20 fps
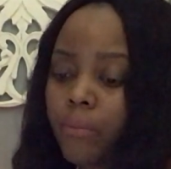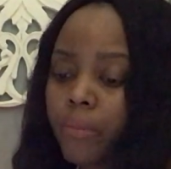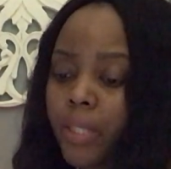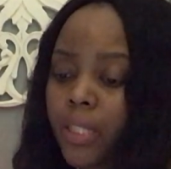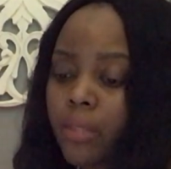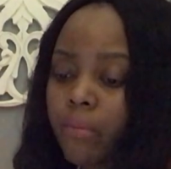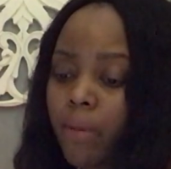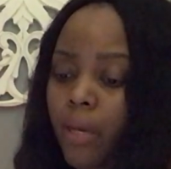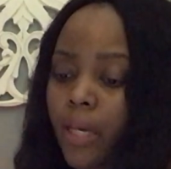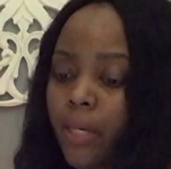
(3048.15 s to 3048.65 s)

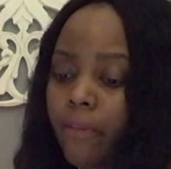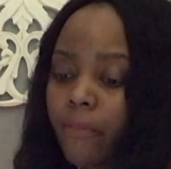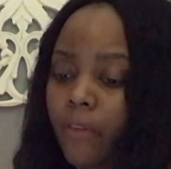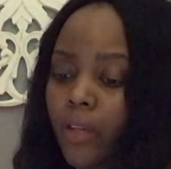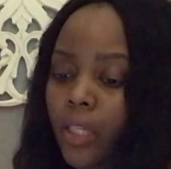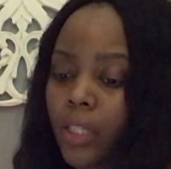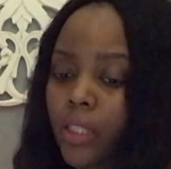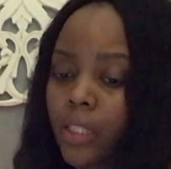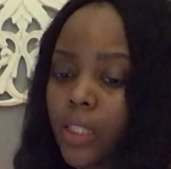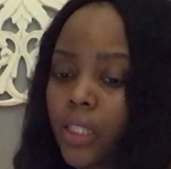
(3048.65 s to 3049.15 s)
that's my
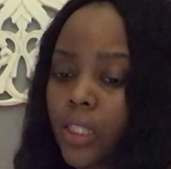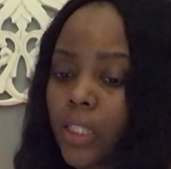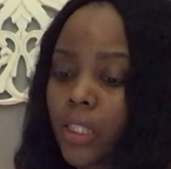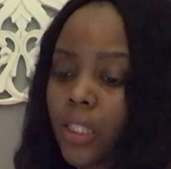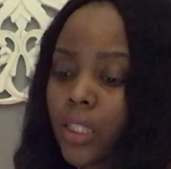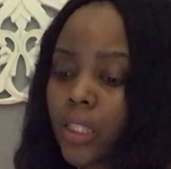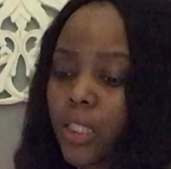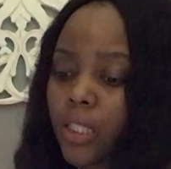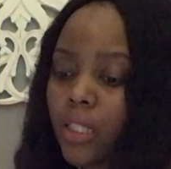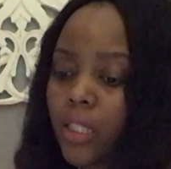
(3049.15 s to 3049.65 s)
advice.
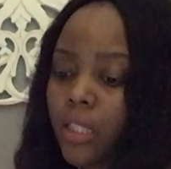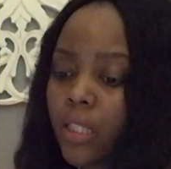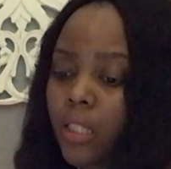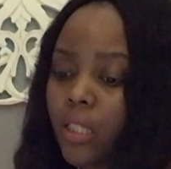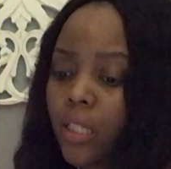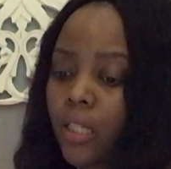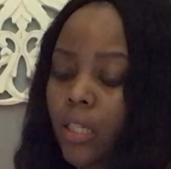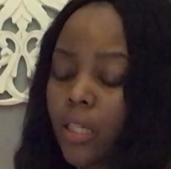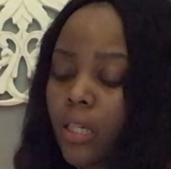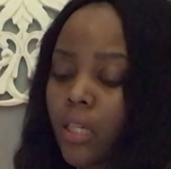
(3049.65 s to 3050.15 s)

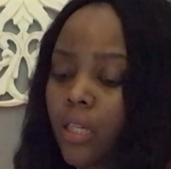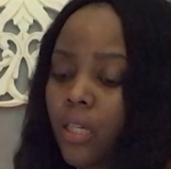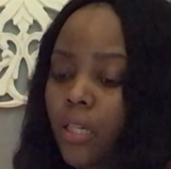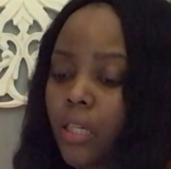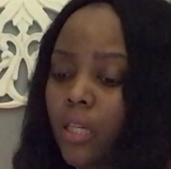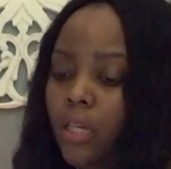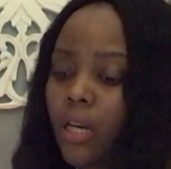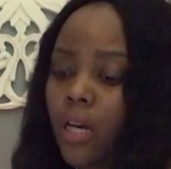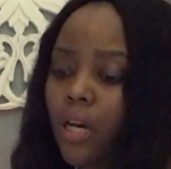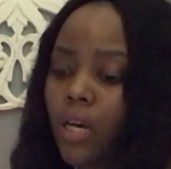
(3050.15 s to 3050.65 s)

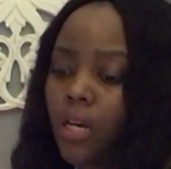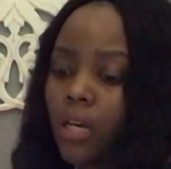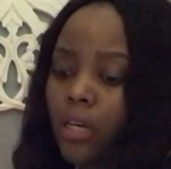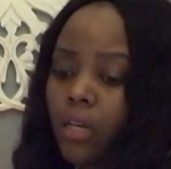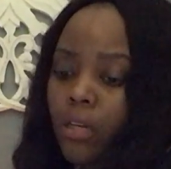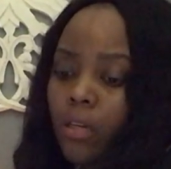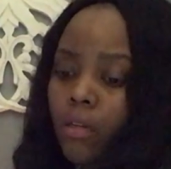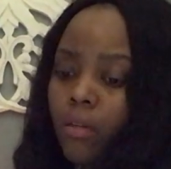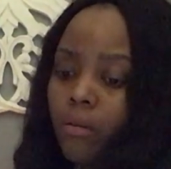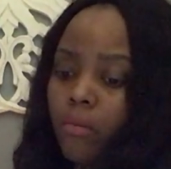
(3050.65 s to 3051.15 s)

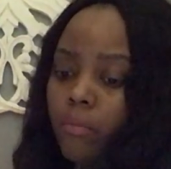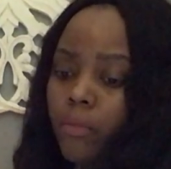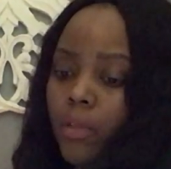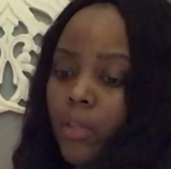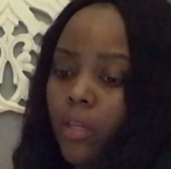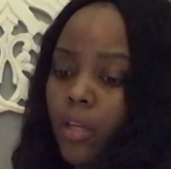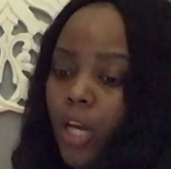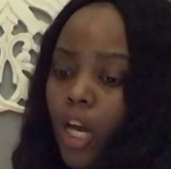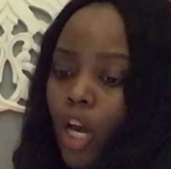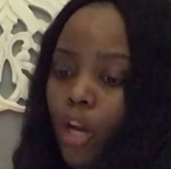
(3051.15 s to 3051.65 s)

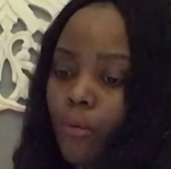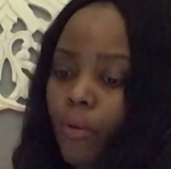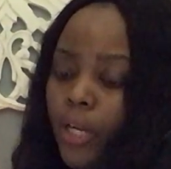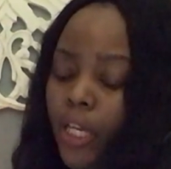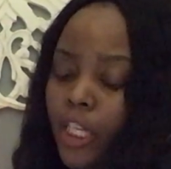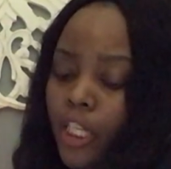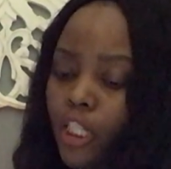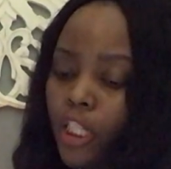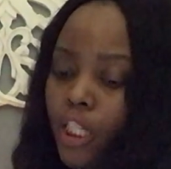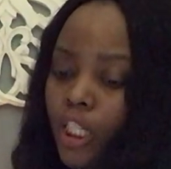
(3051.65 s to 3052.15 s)
All
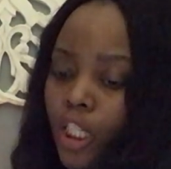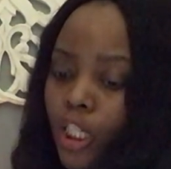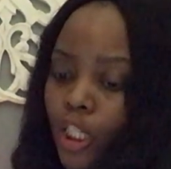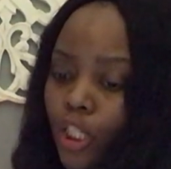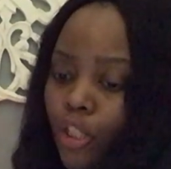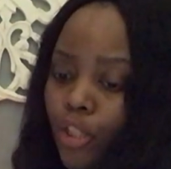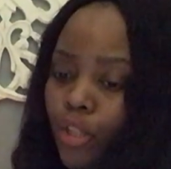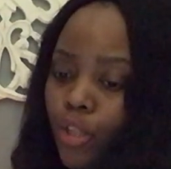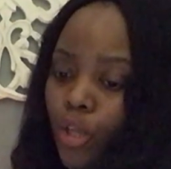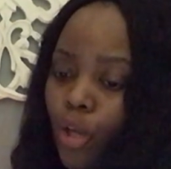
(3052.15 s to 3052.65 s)
right.
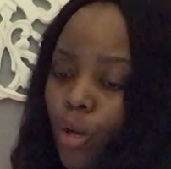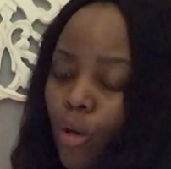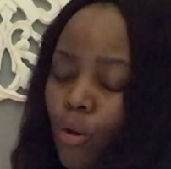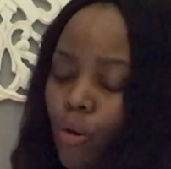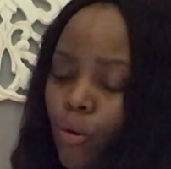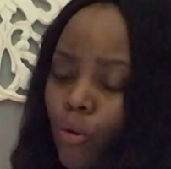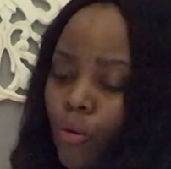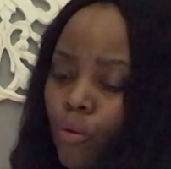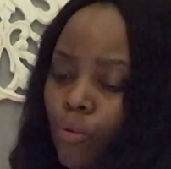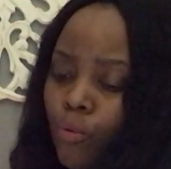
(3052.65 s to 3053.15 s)

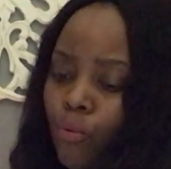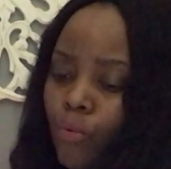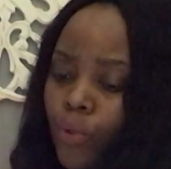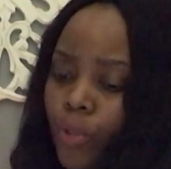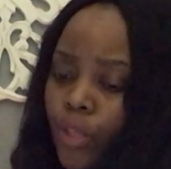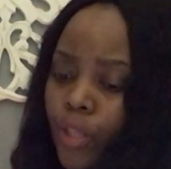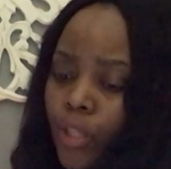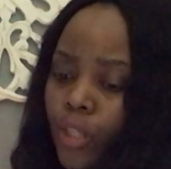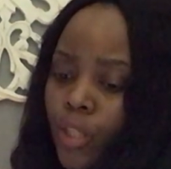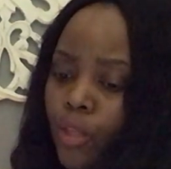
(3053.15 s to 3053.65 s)
So
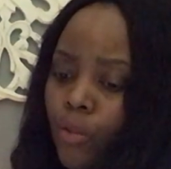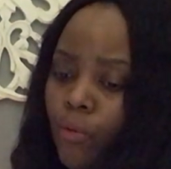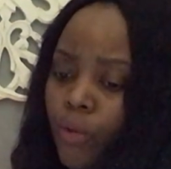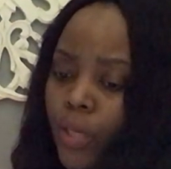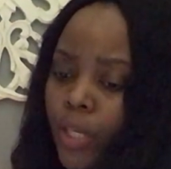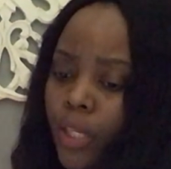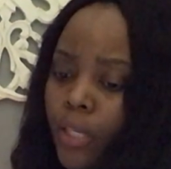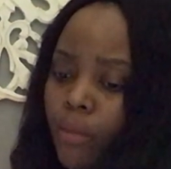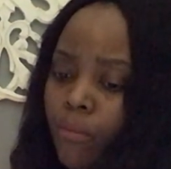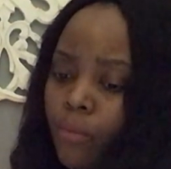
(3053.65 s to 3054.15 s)
we're gonna go
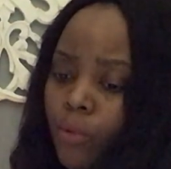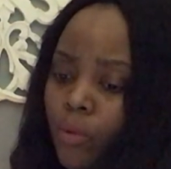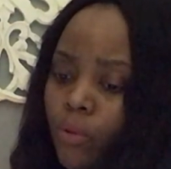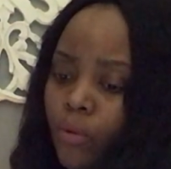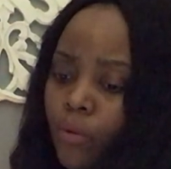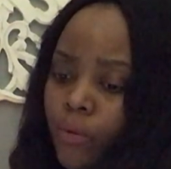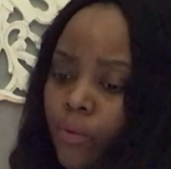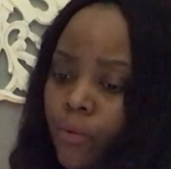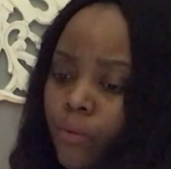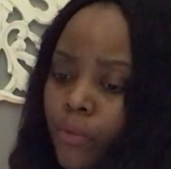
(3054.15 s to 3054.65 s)
ahead and
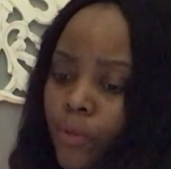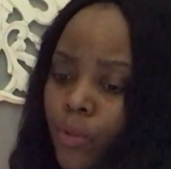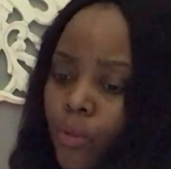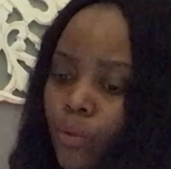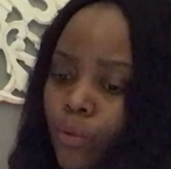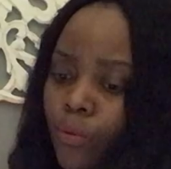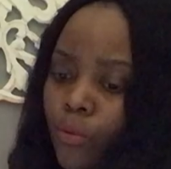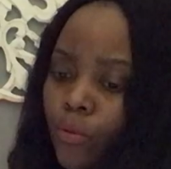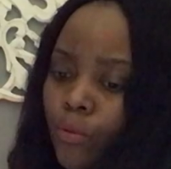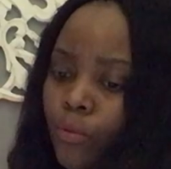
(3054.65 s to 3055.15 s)
move
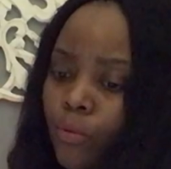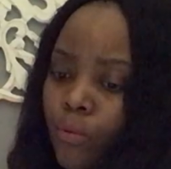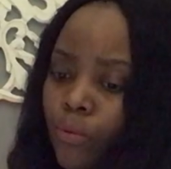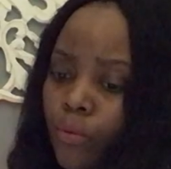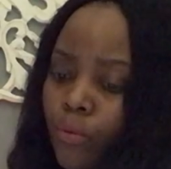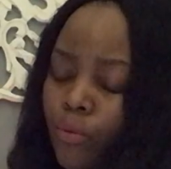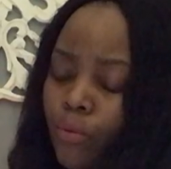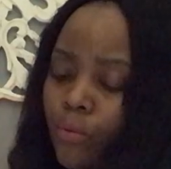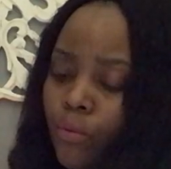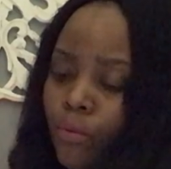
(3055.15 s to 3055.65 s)
to
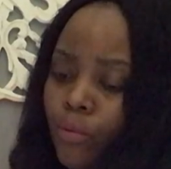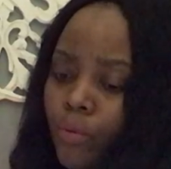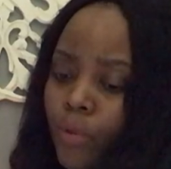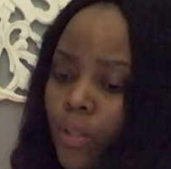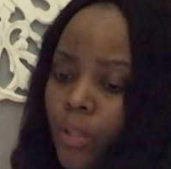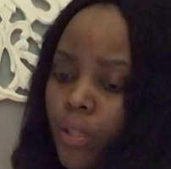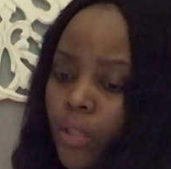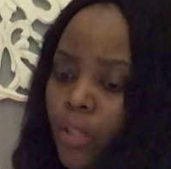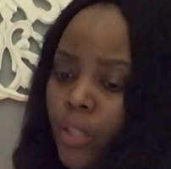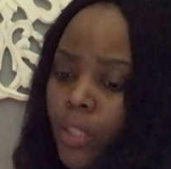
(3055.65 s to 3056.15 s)

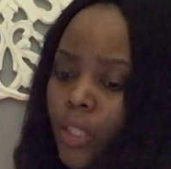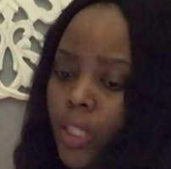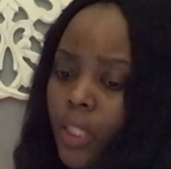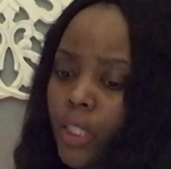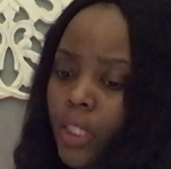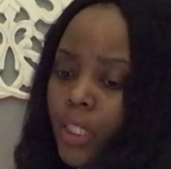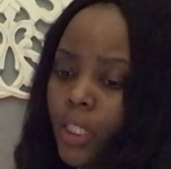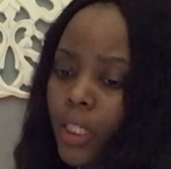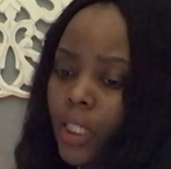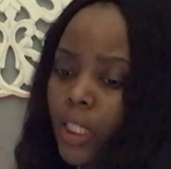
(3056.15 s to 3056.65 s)

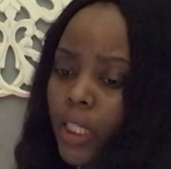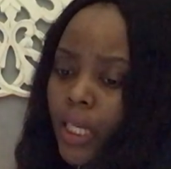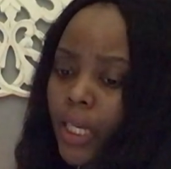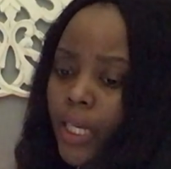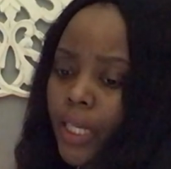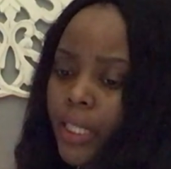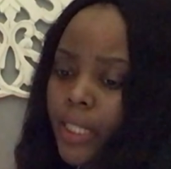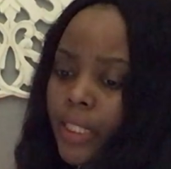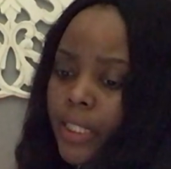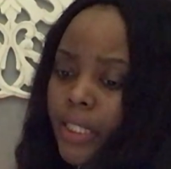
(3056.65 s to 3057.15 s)
the
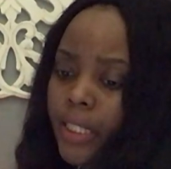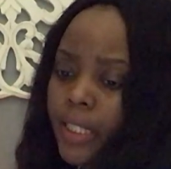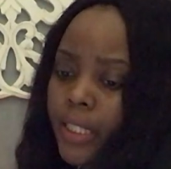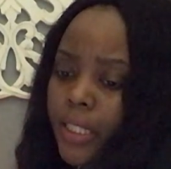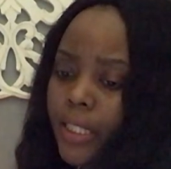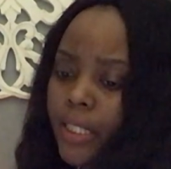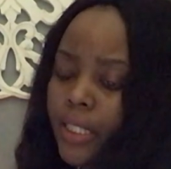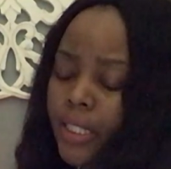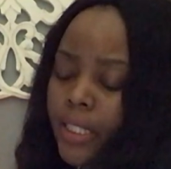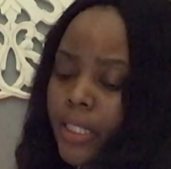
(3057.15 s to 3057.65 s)
last
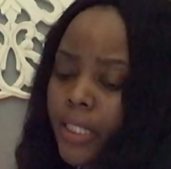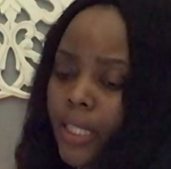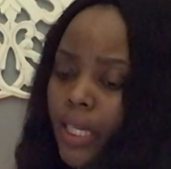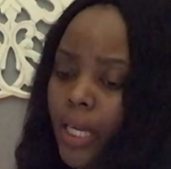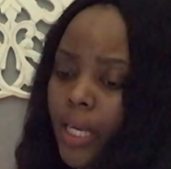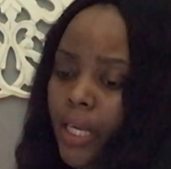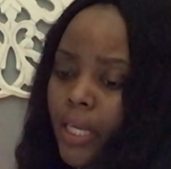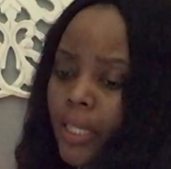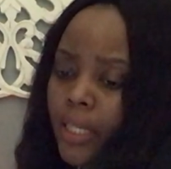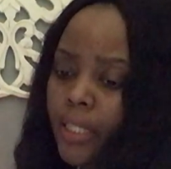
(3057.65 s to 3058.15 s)

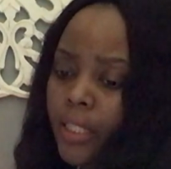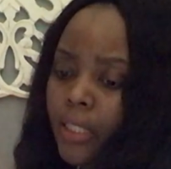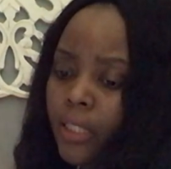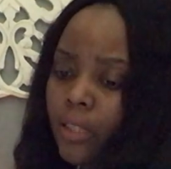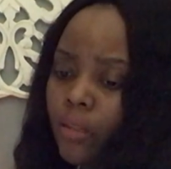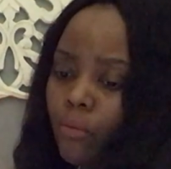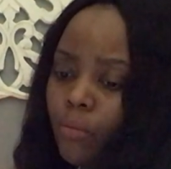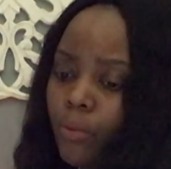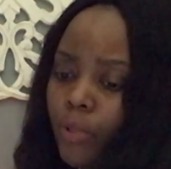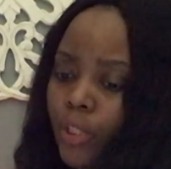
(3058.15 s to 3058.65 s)
sign,
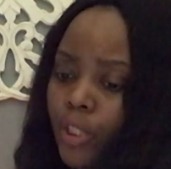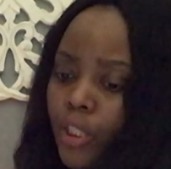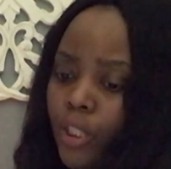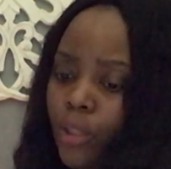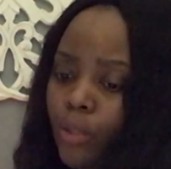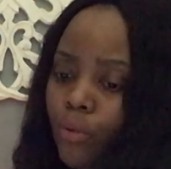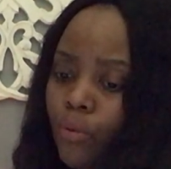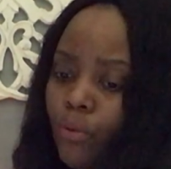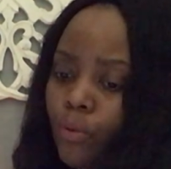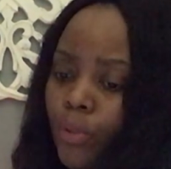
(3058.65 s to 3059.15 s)
which
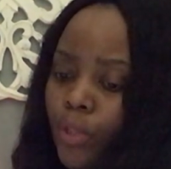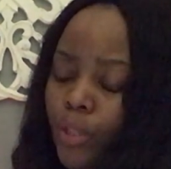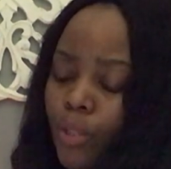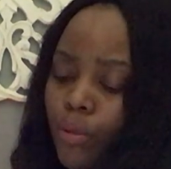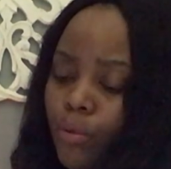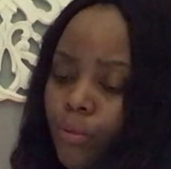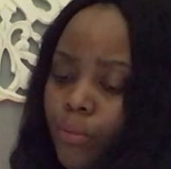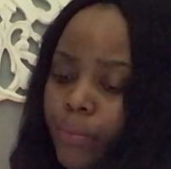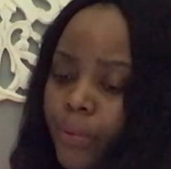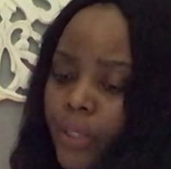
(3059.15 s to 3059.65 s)
is going
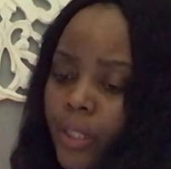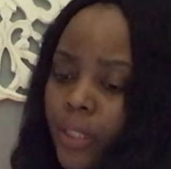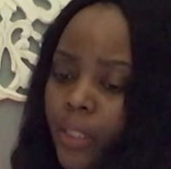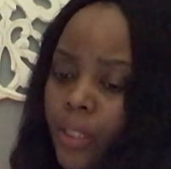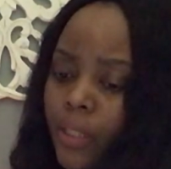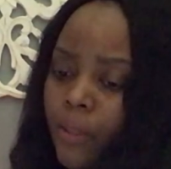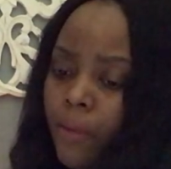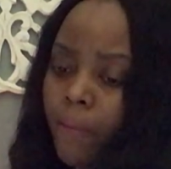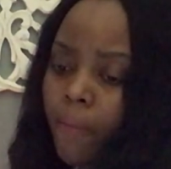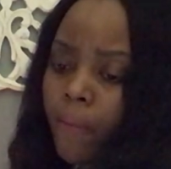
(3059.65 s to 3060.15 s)
to be.